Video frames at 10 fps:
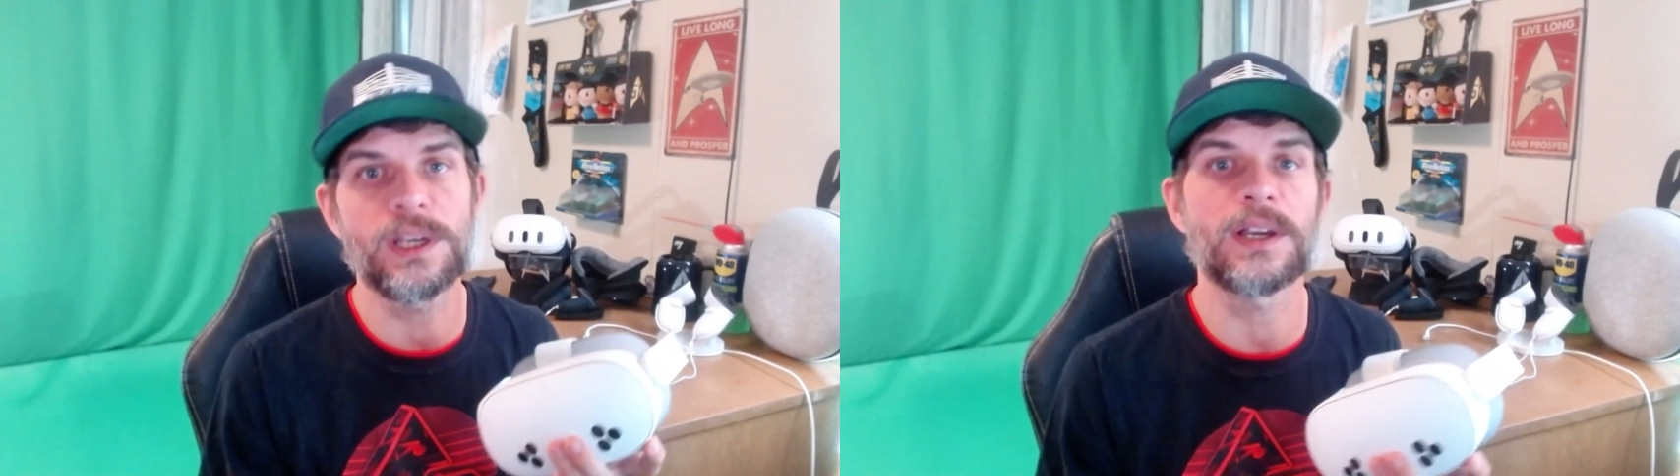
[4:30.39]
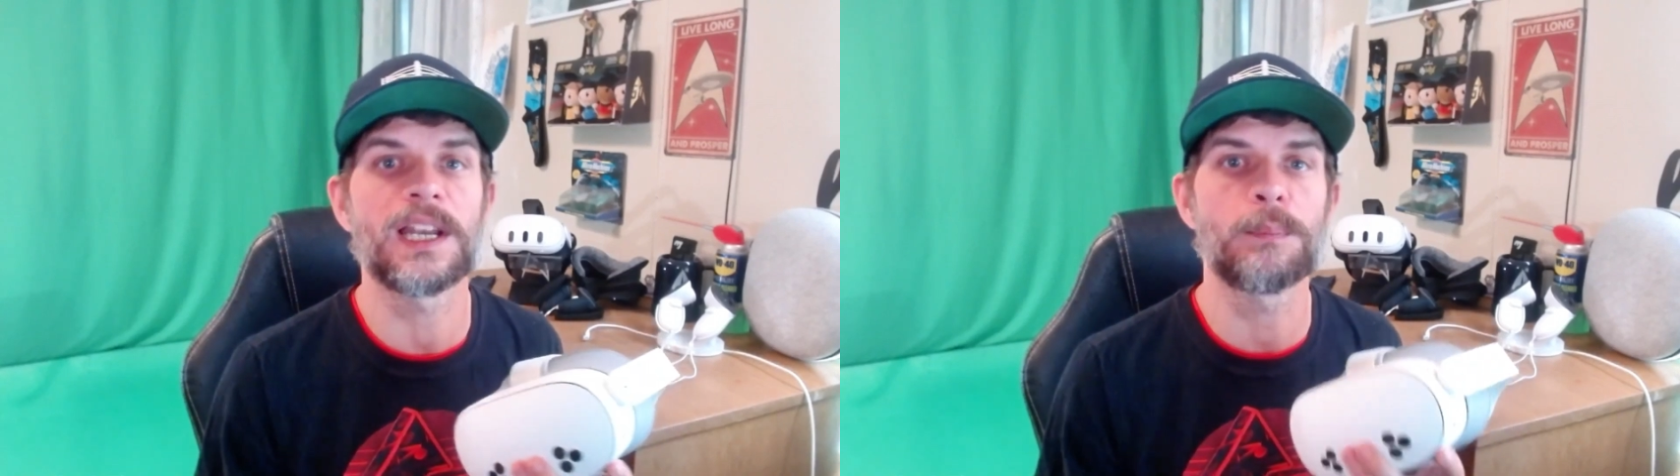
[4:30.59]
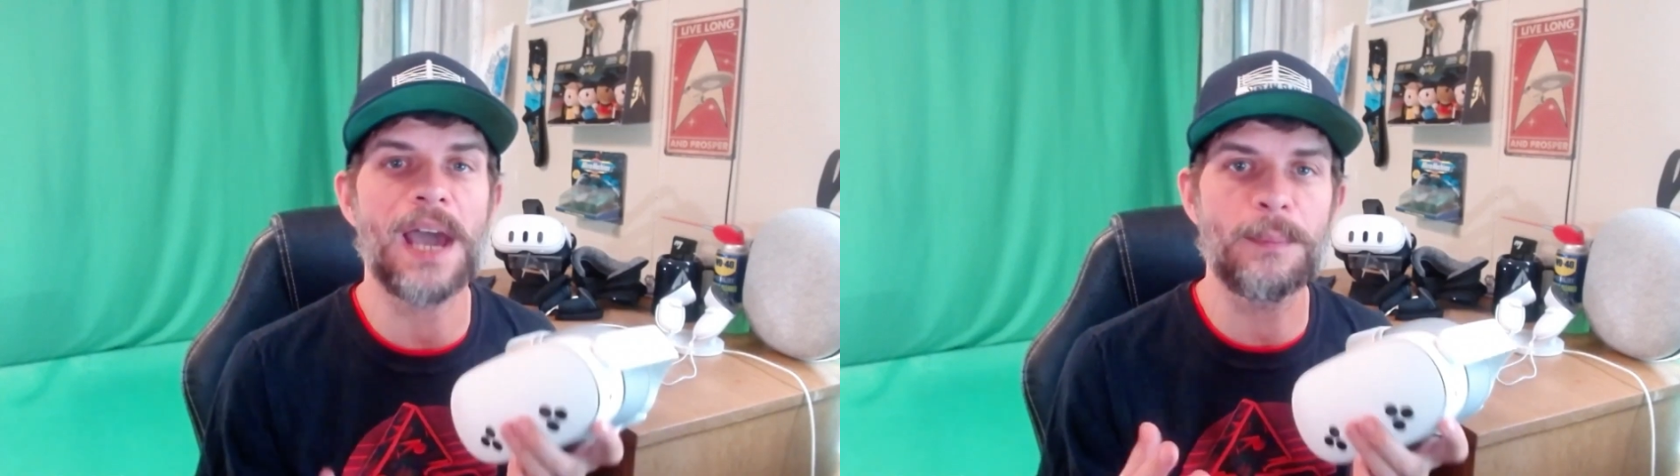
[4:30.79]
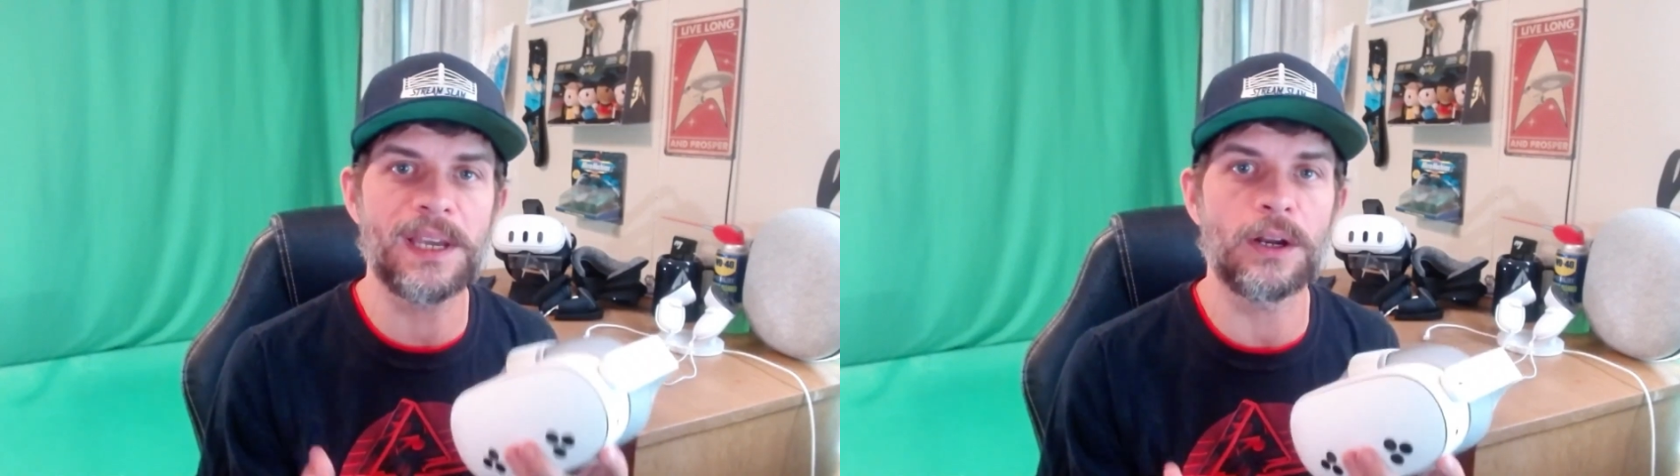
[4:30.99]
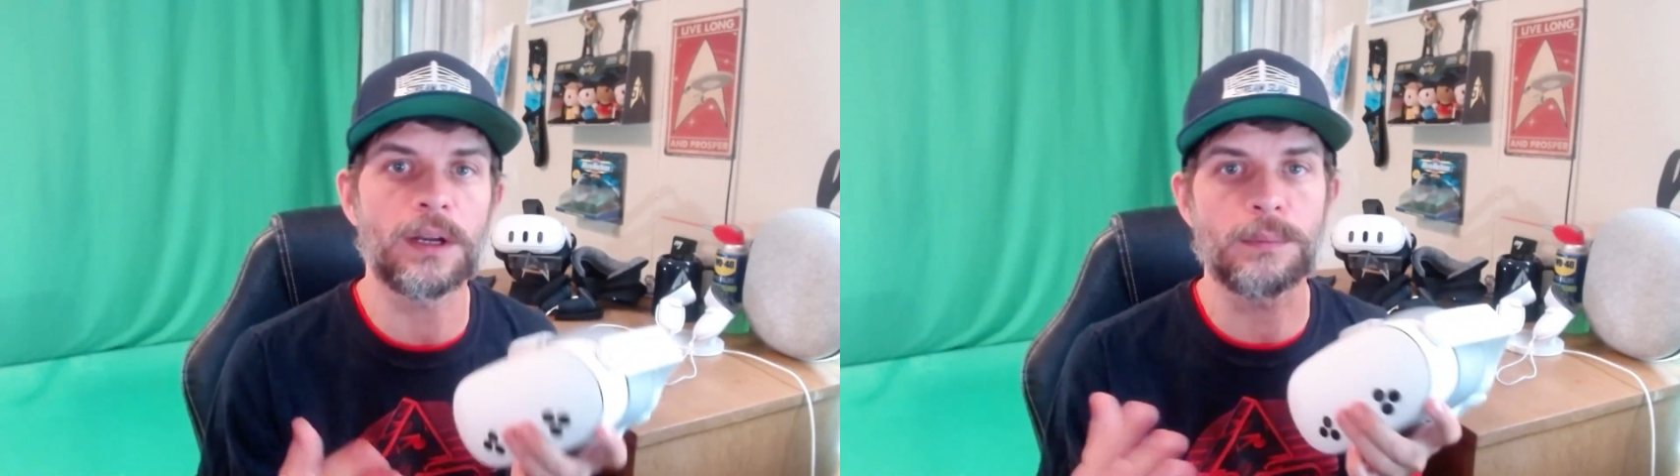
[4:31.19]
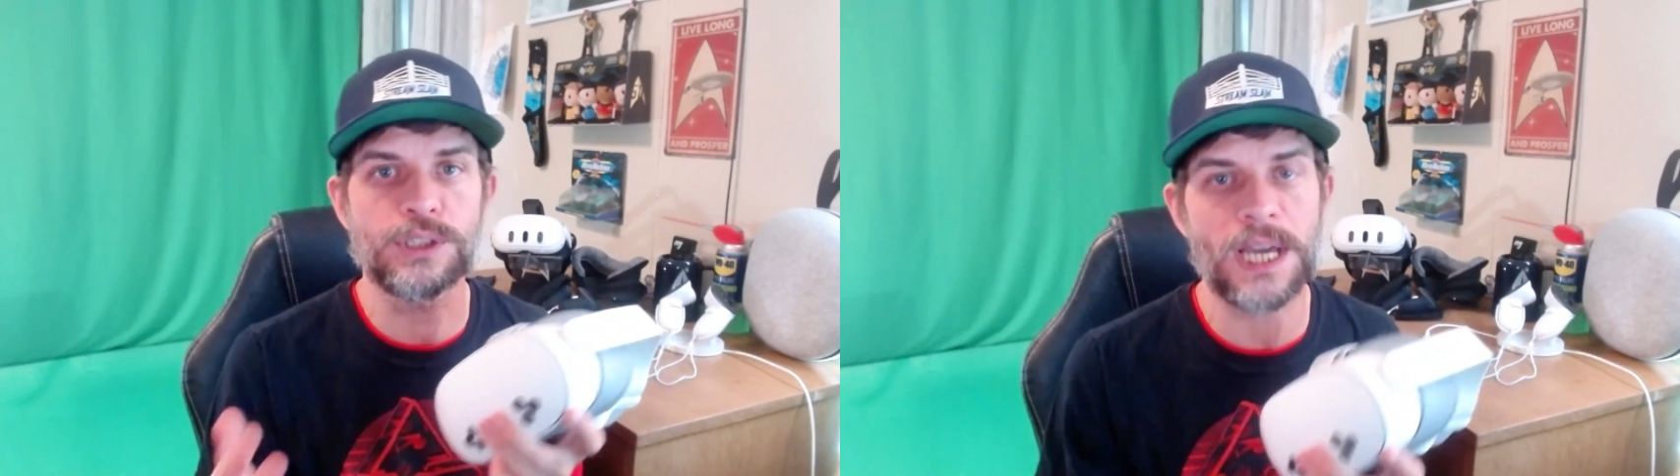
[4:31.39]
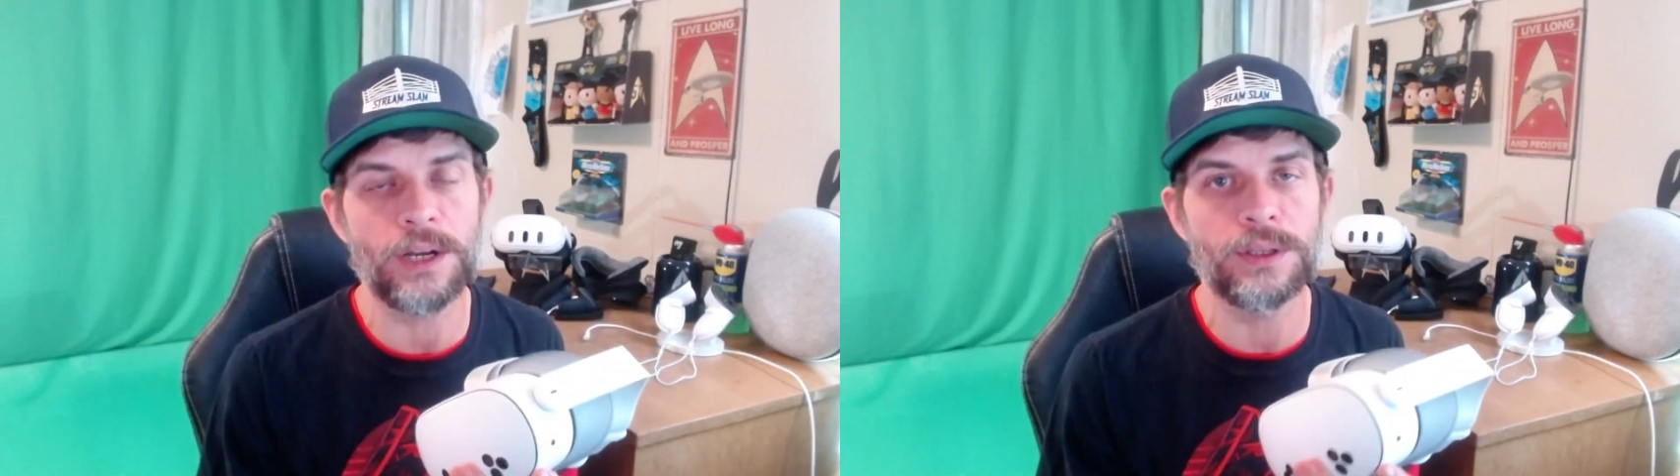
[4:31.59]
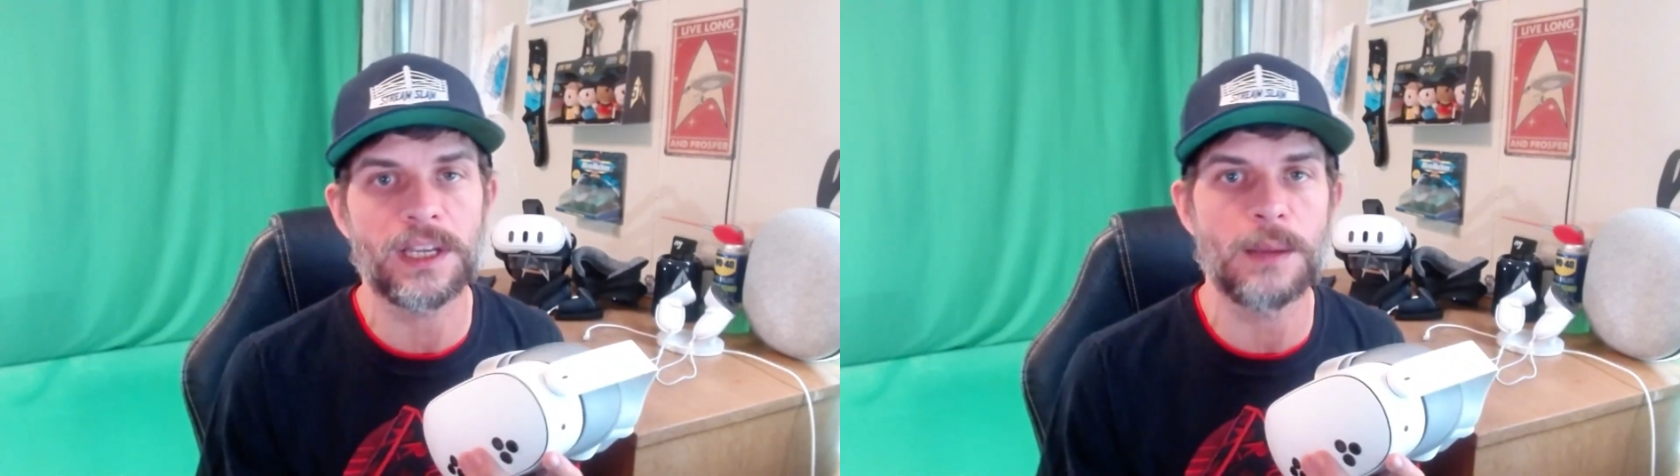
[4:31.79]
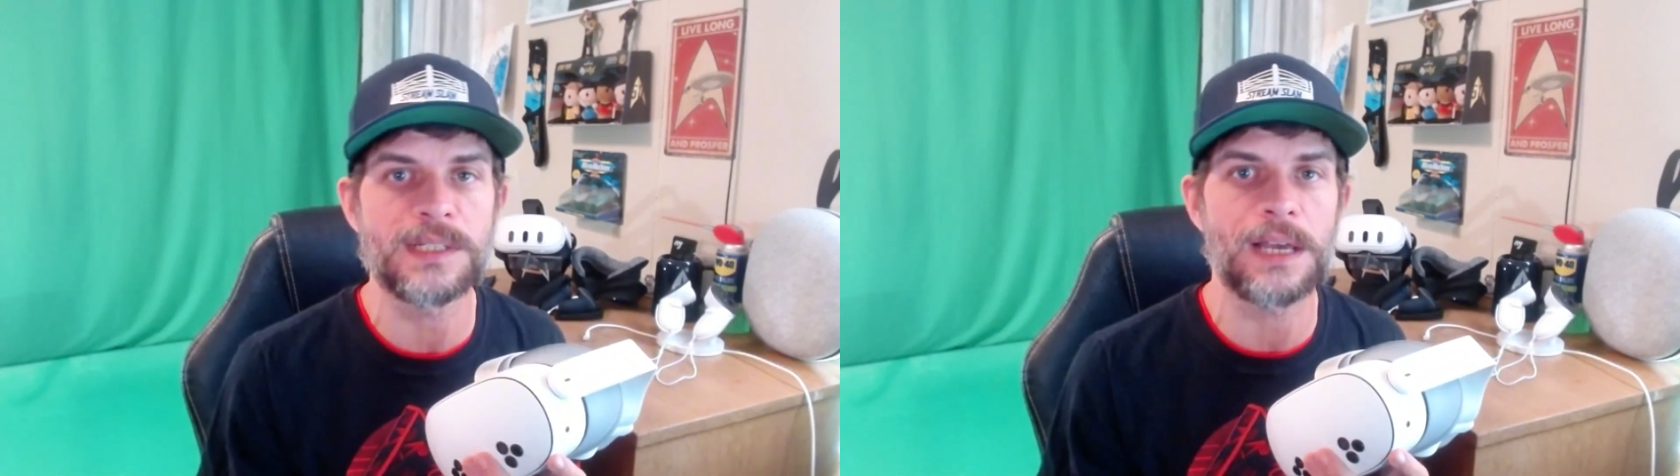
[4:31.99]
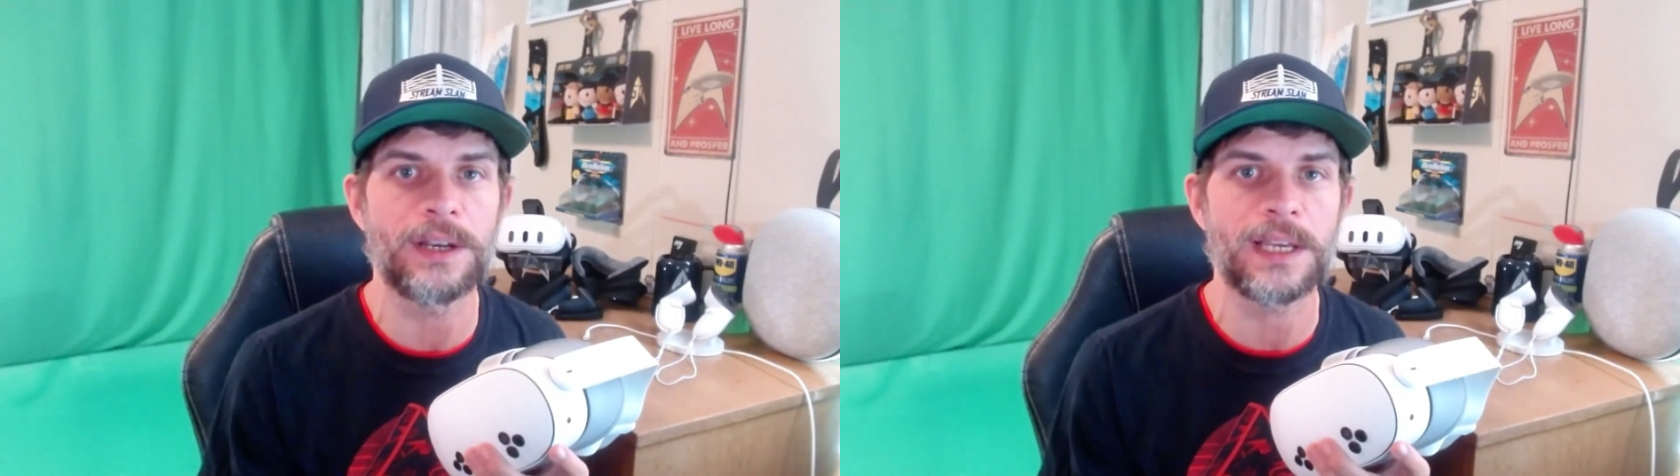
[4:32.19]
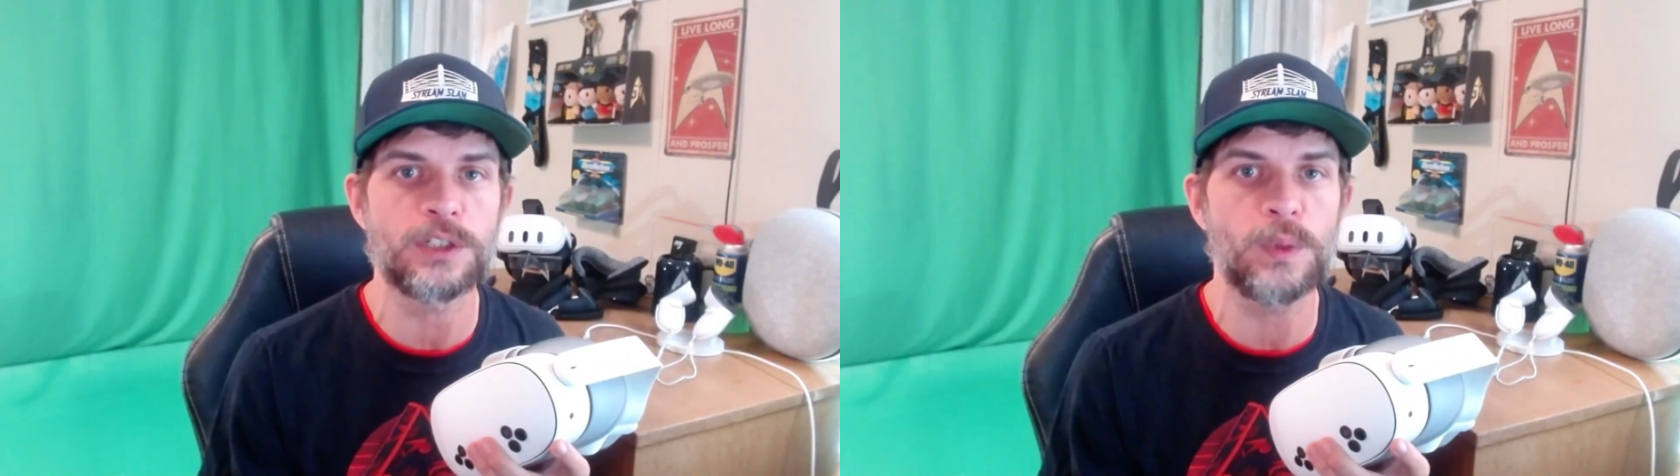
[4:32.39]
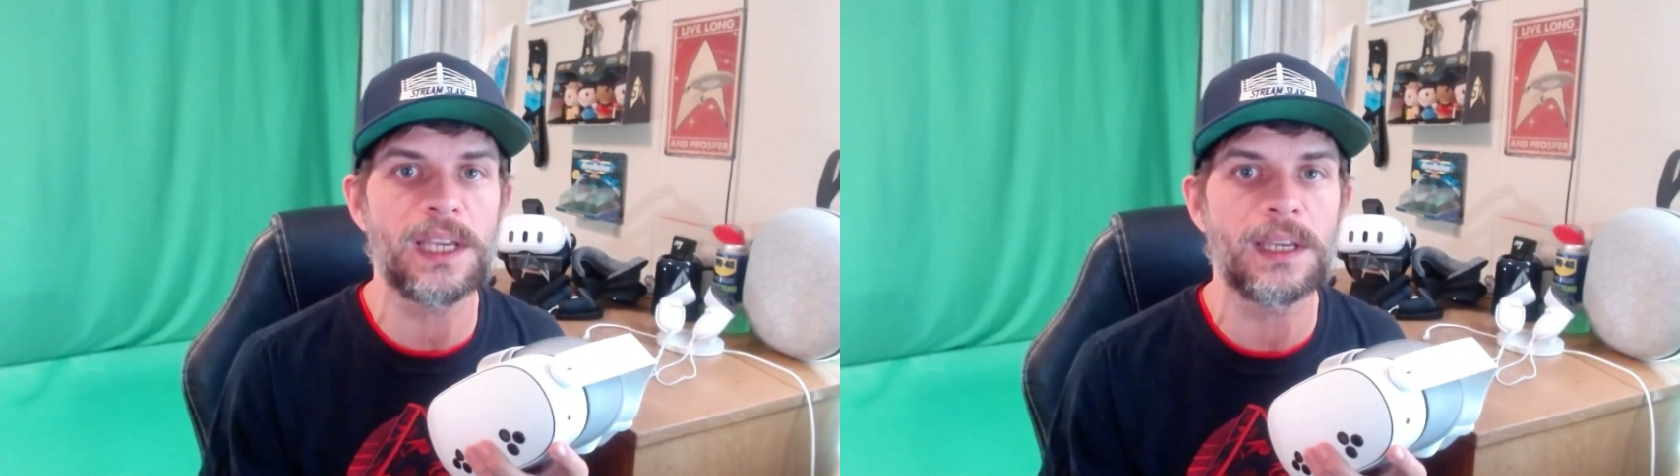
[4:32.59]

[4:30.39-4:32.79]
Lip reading: you're getting Batman Arkham Shadow that comes out next week.